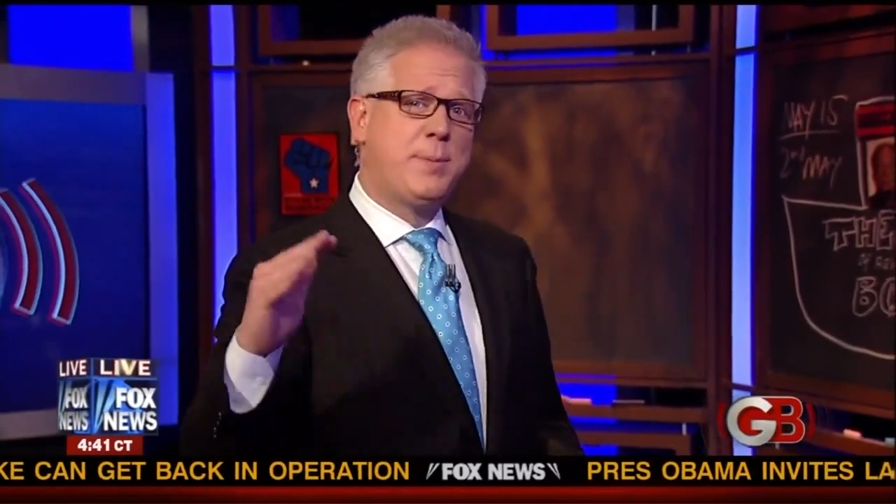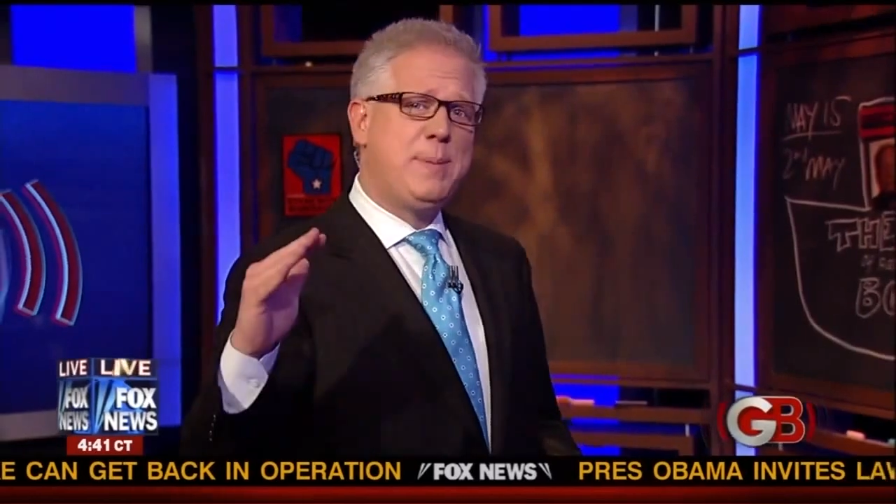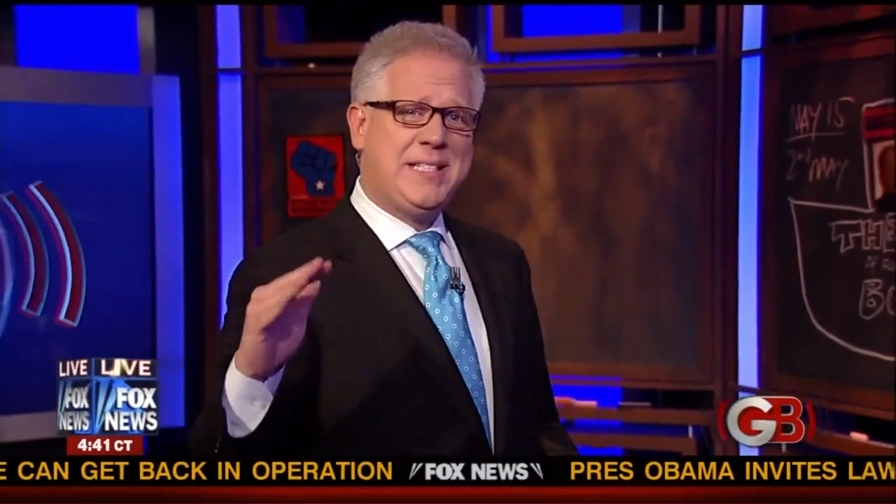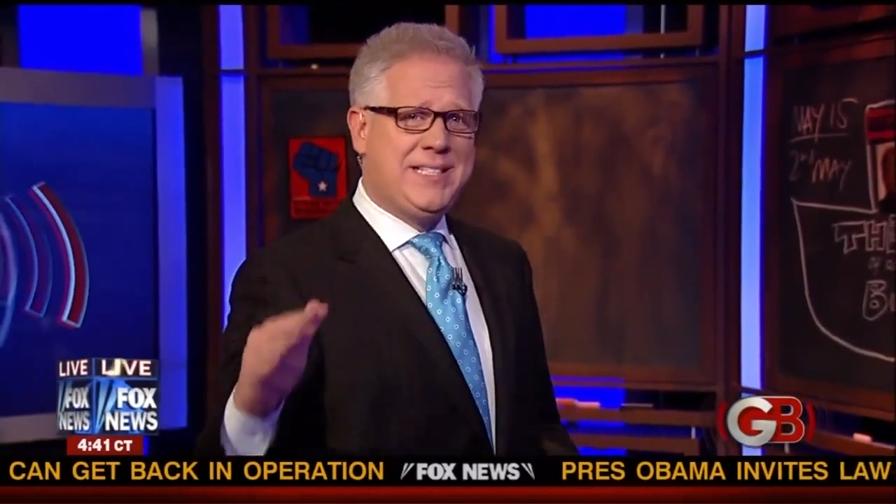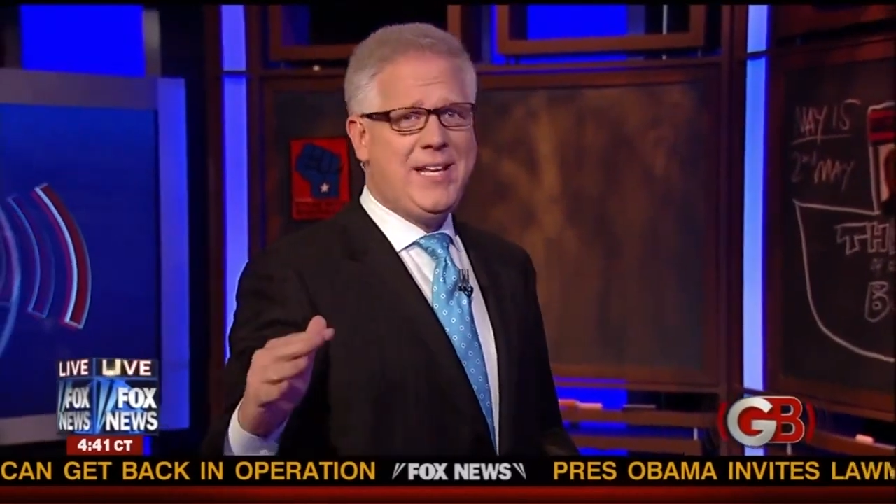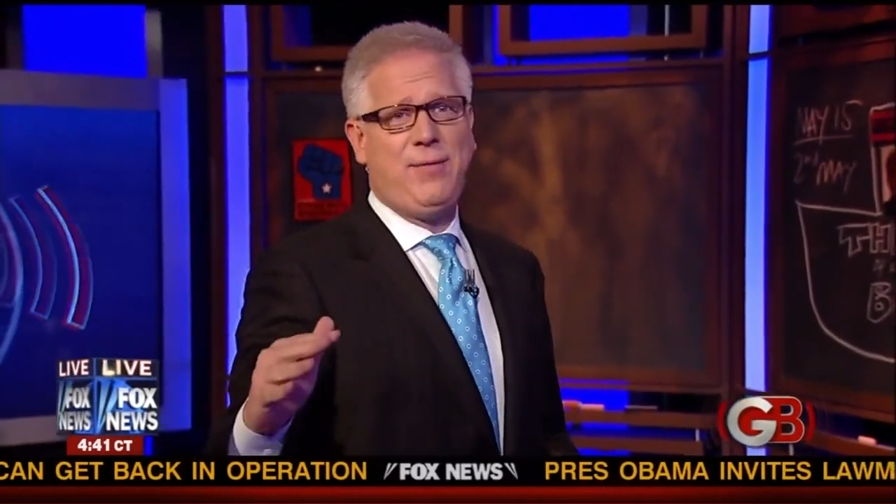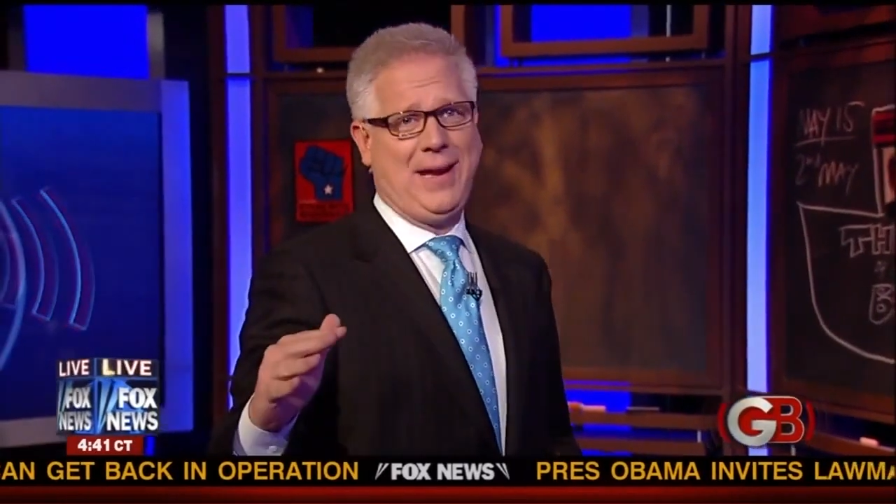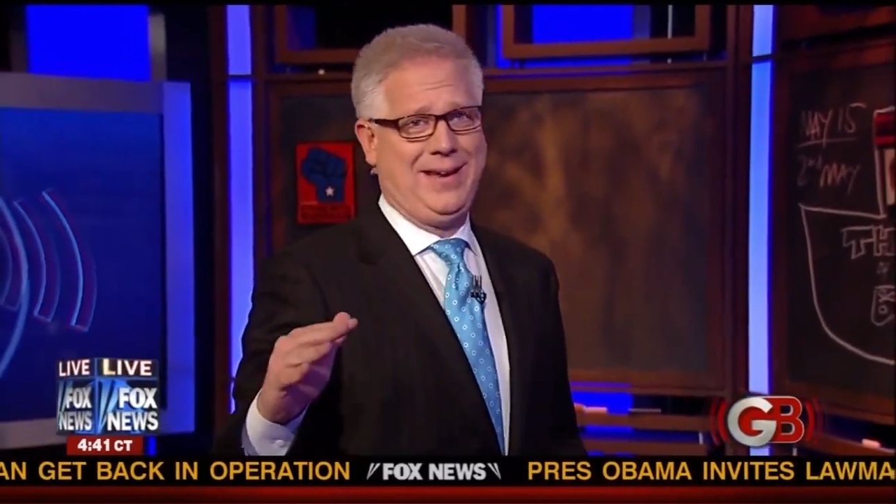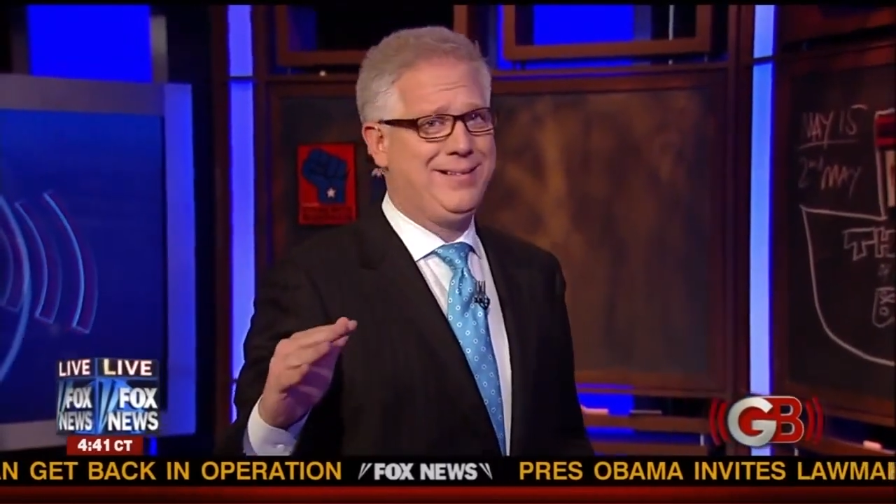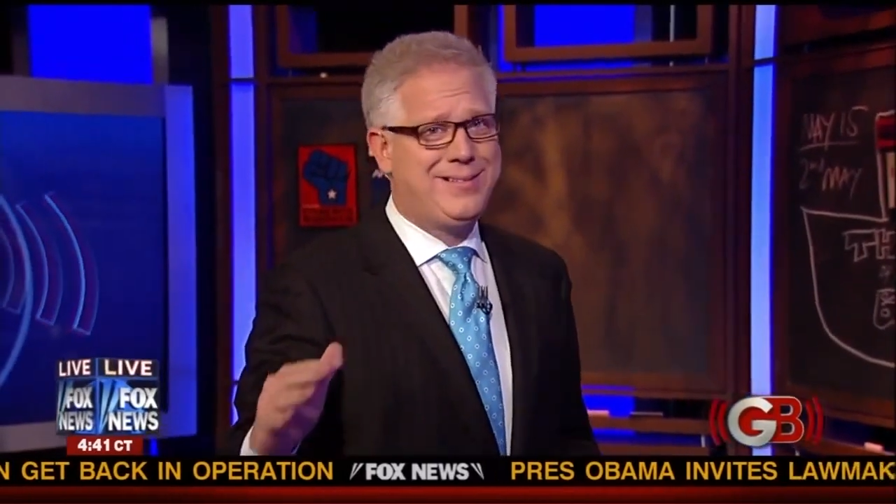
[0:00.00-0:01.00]

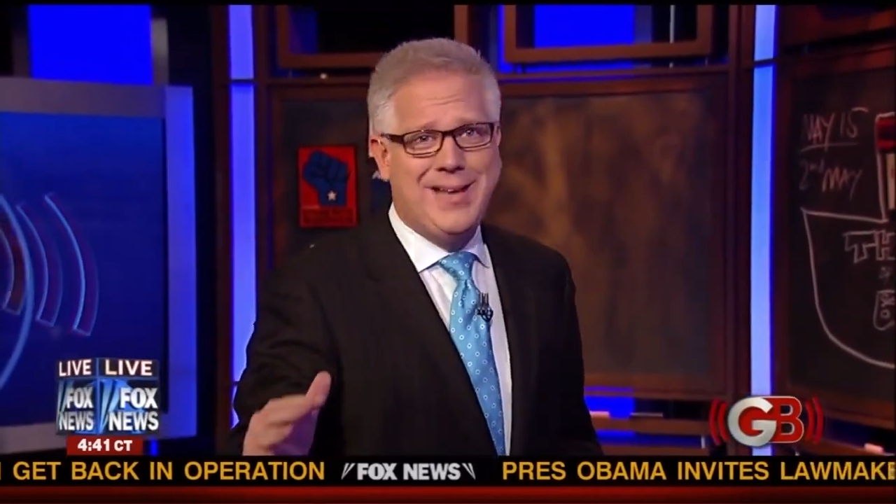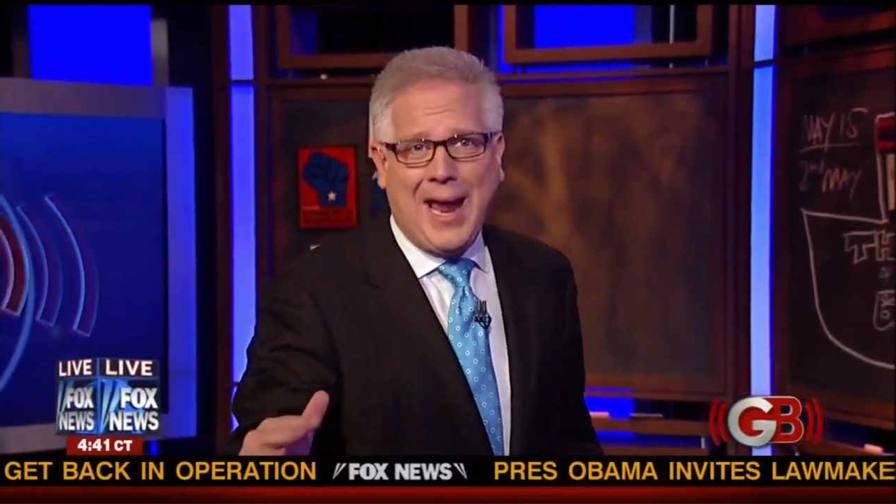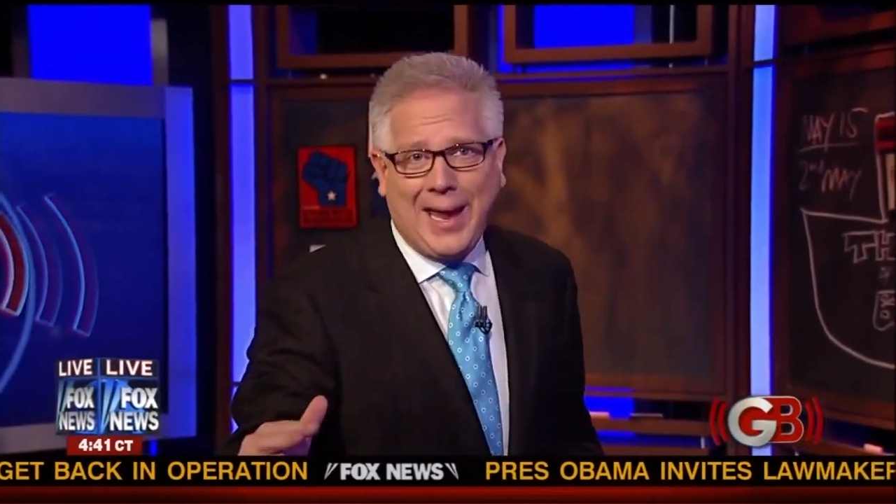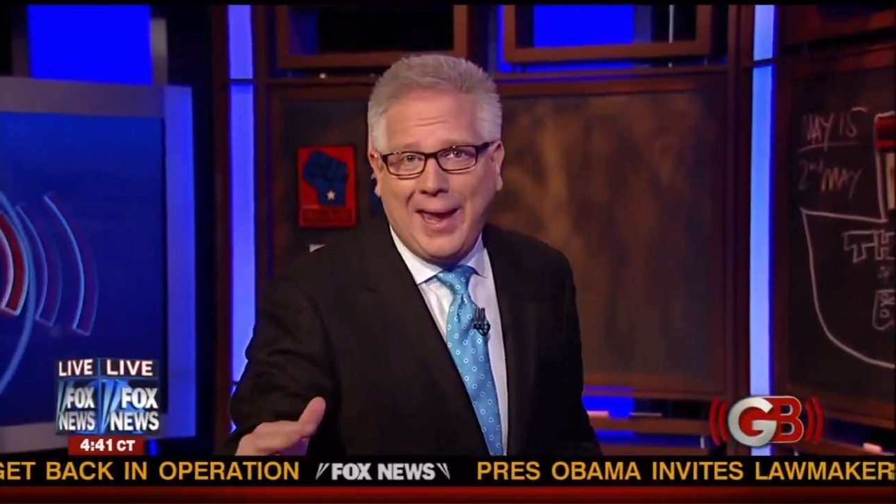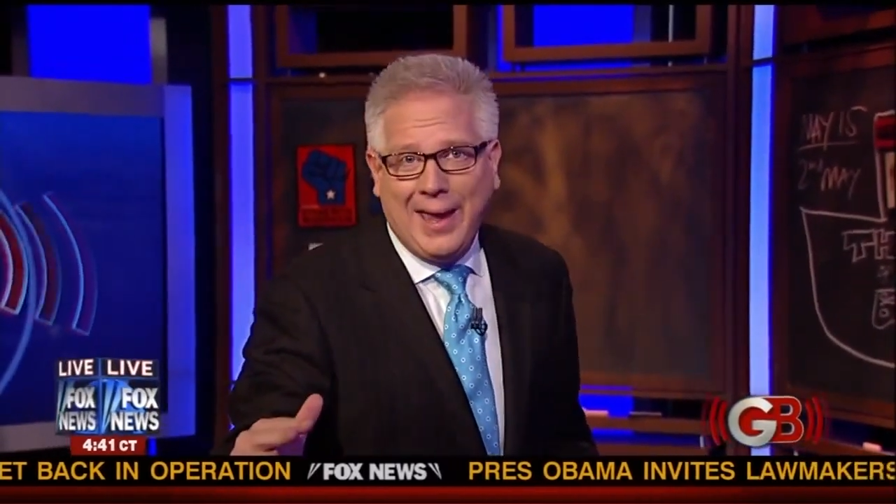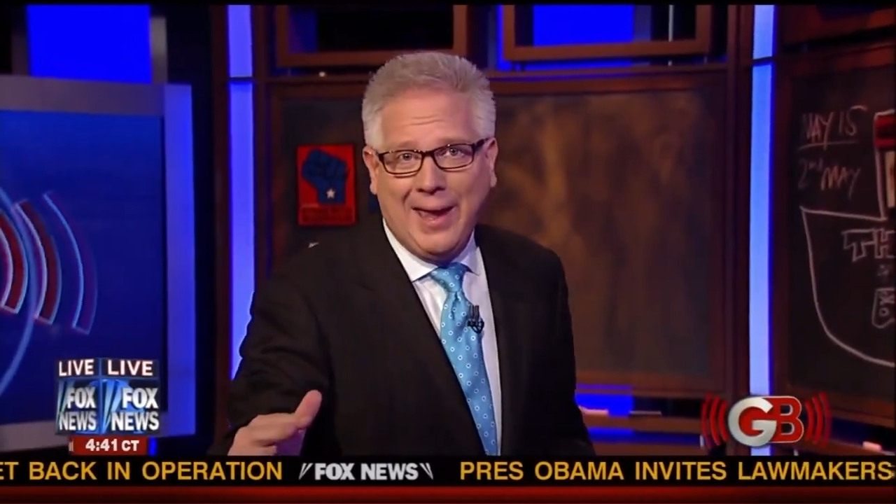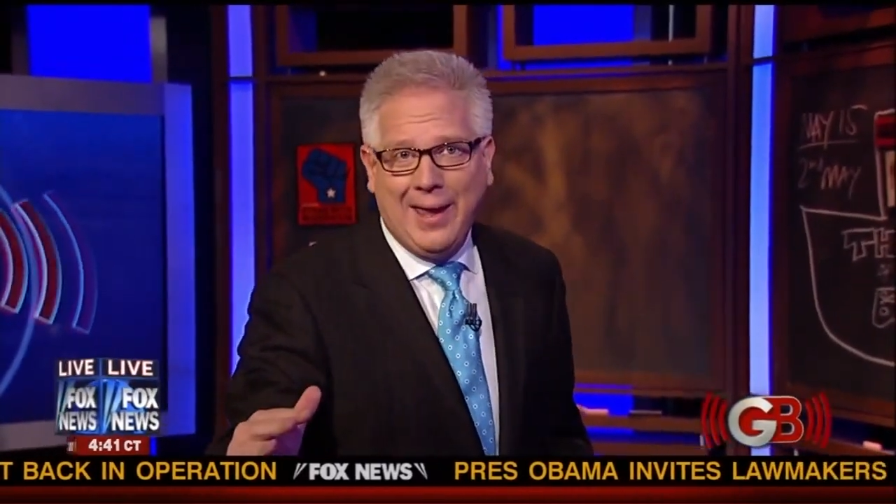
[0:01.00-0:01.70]
specific, Dick?